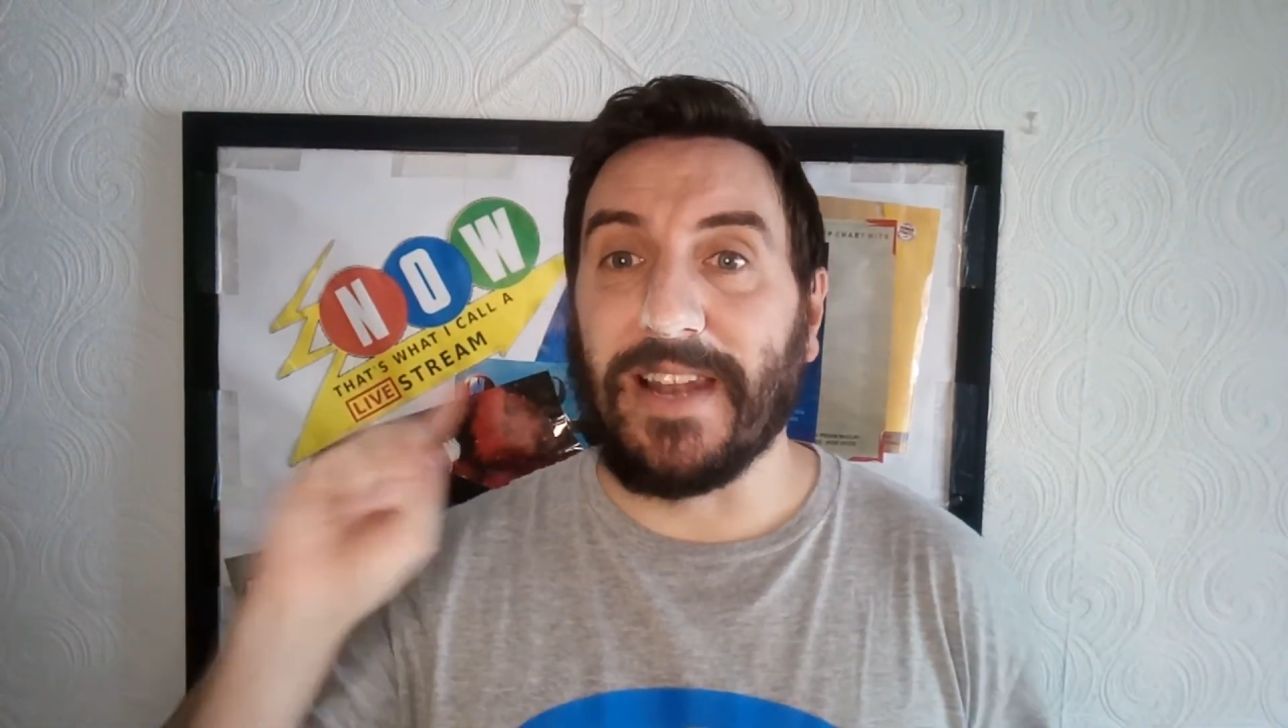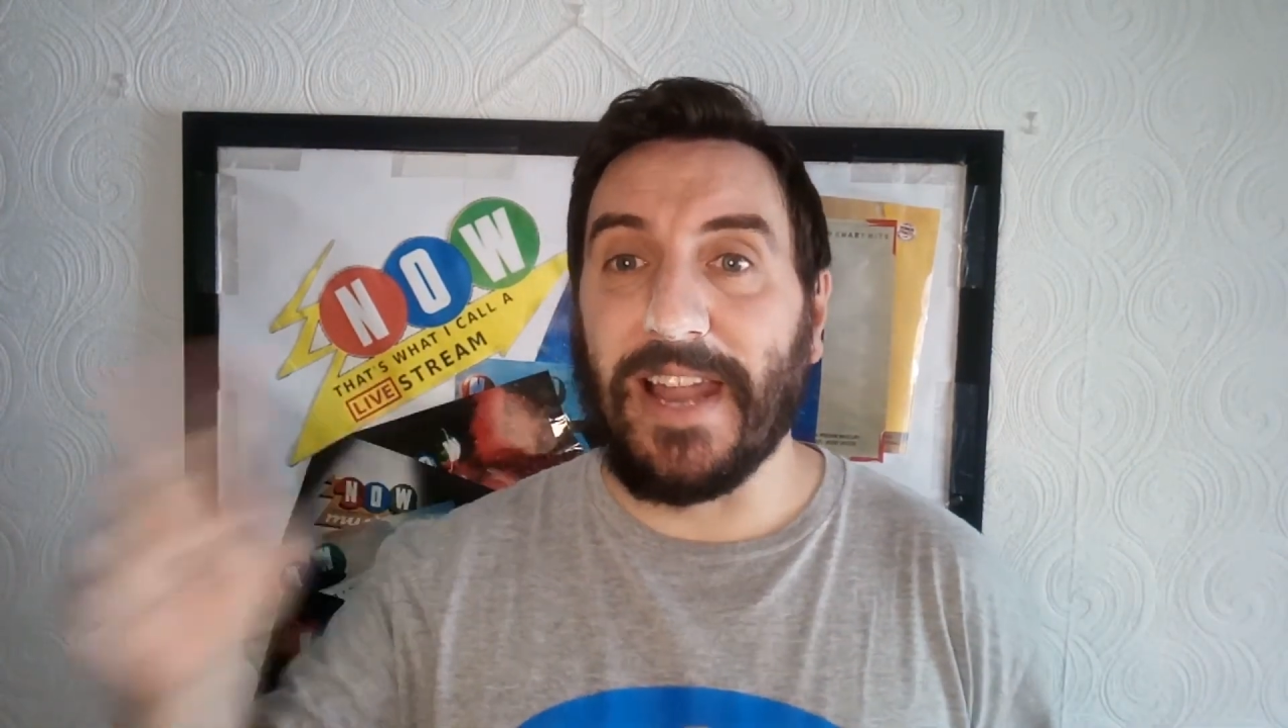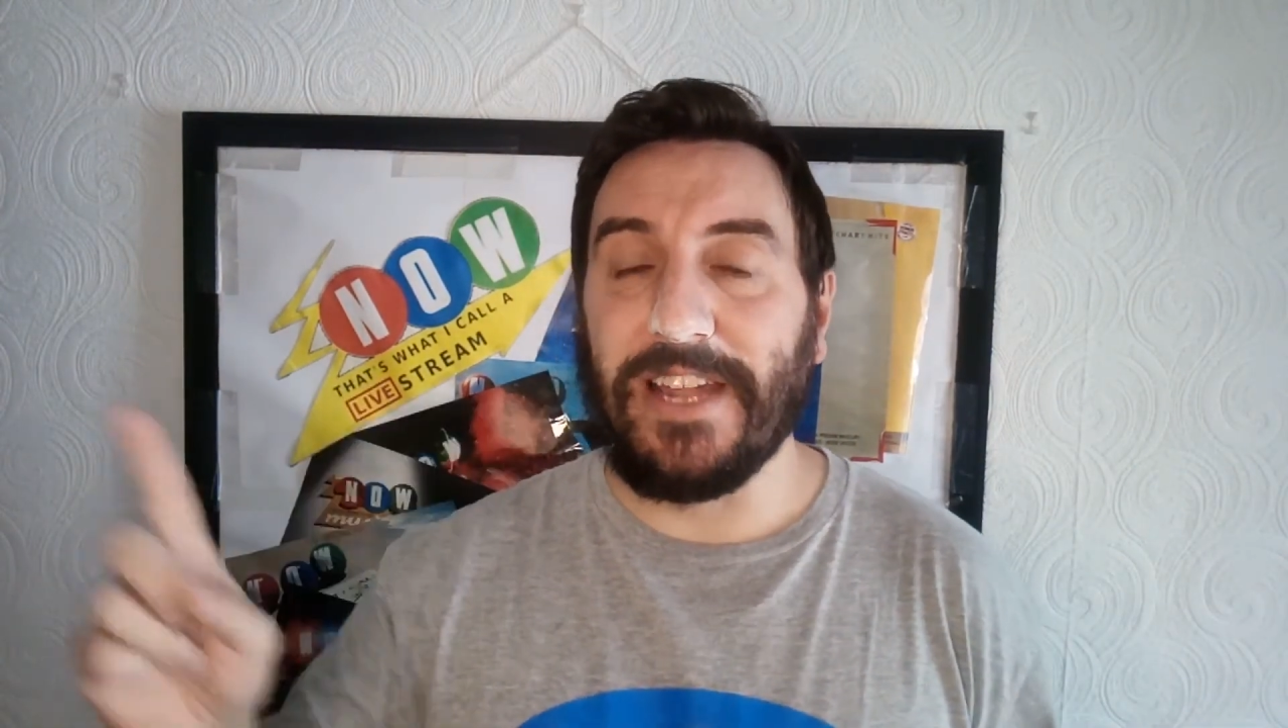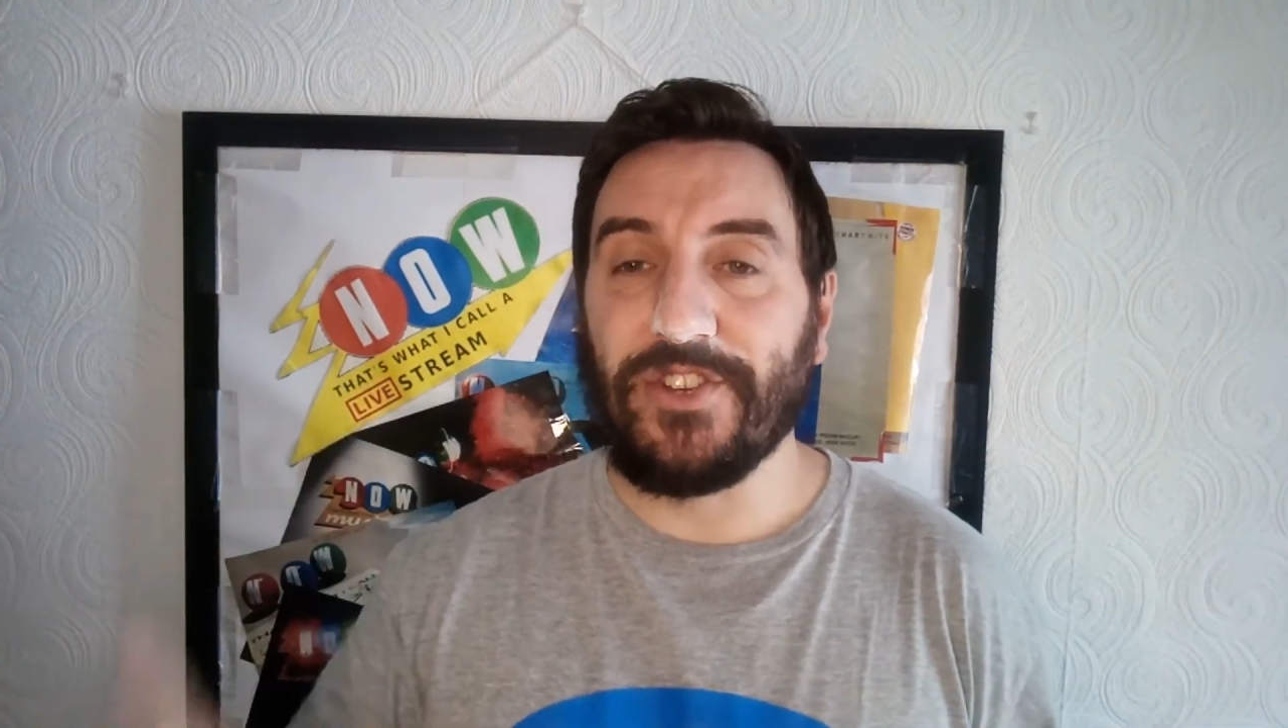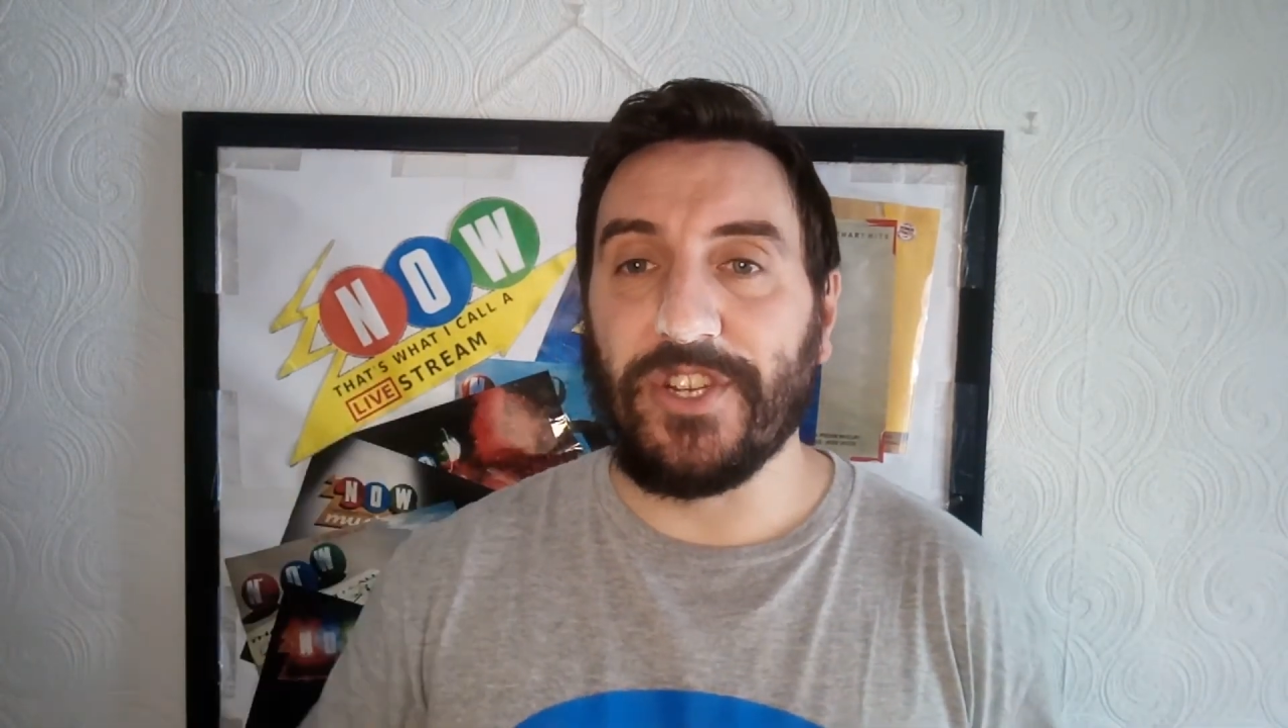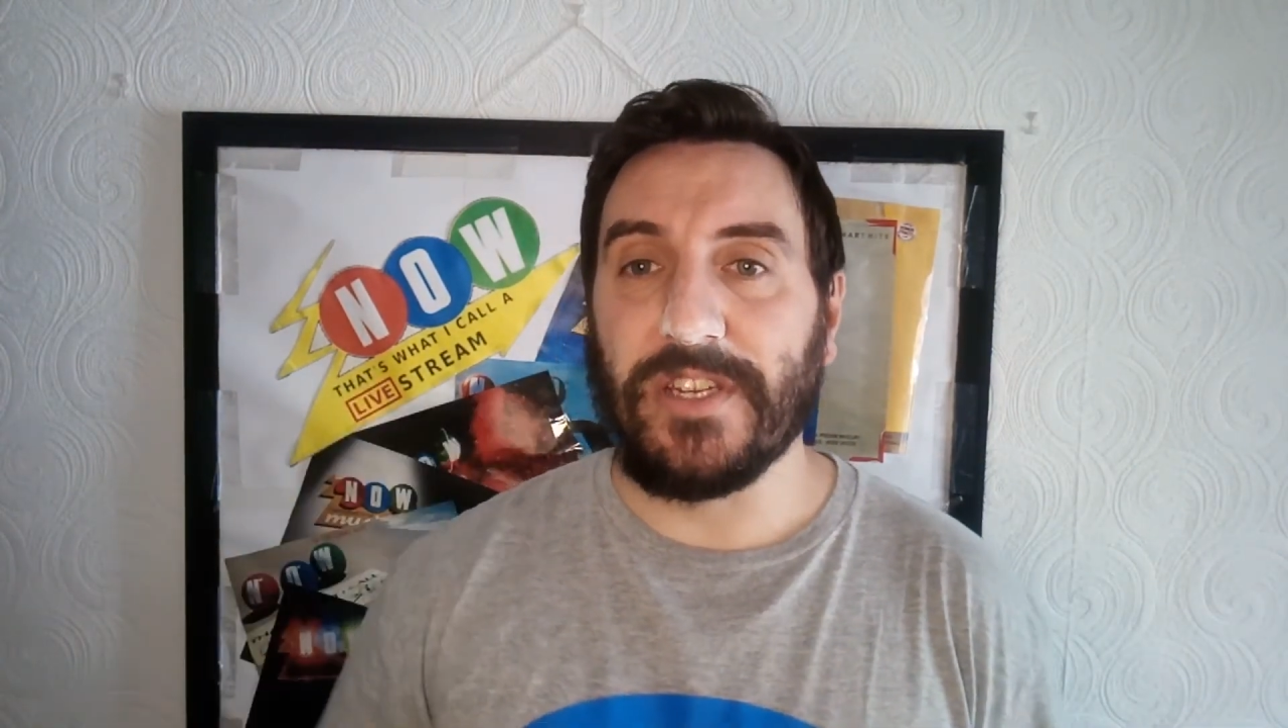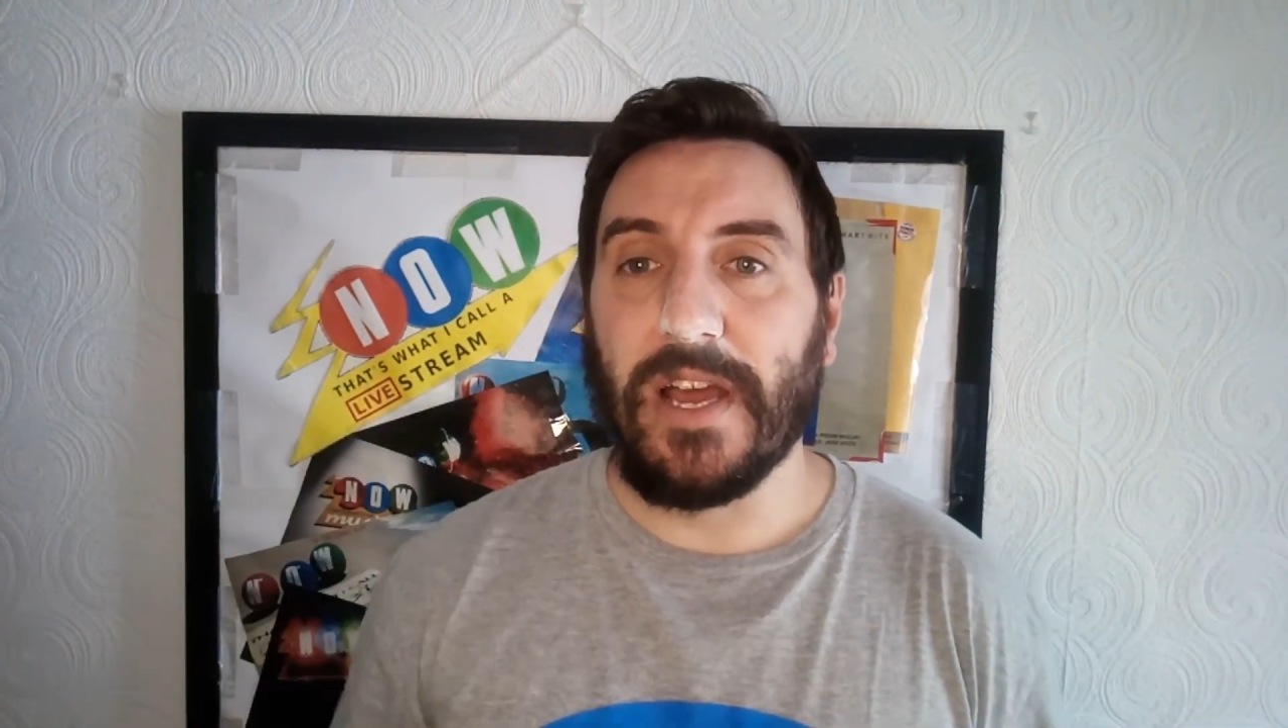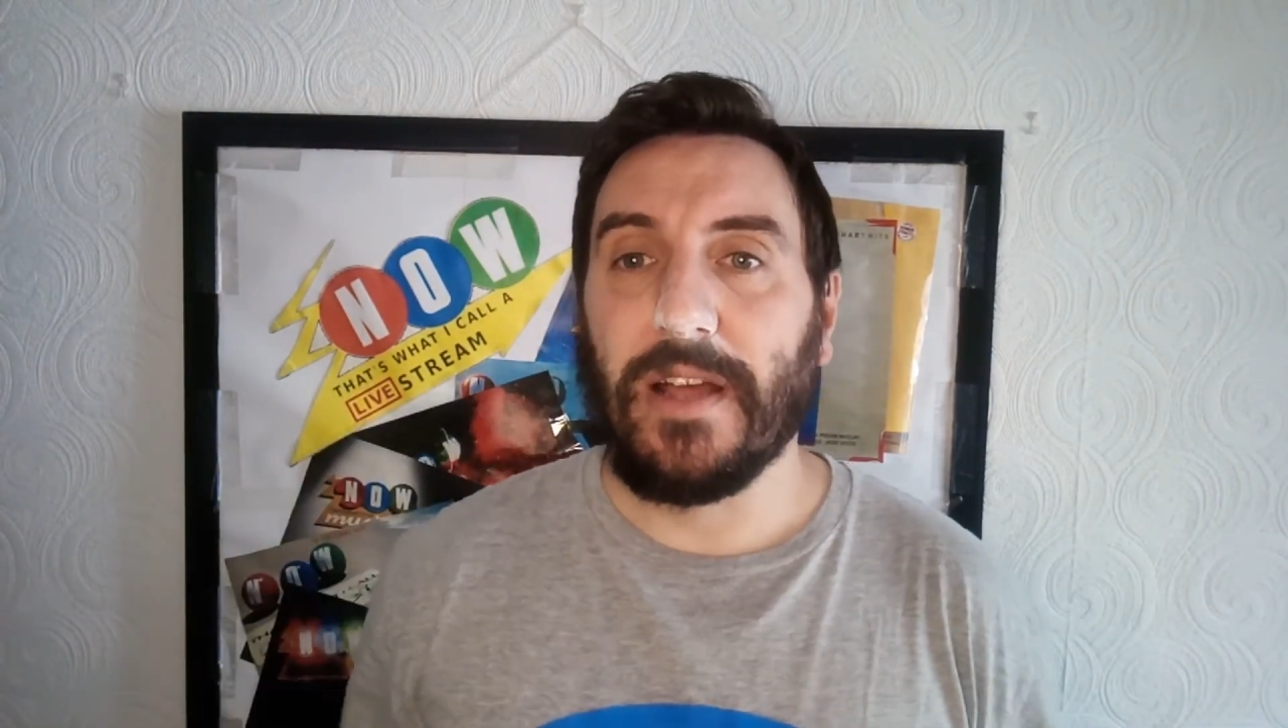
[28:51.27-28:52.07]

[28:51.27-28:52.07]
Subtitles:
legend.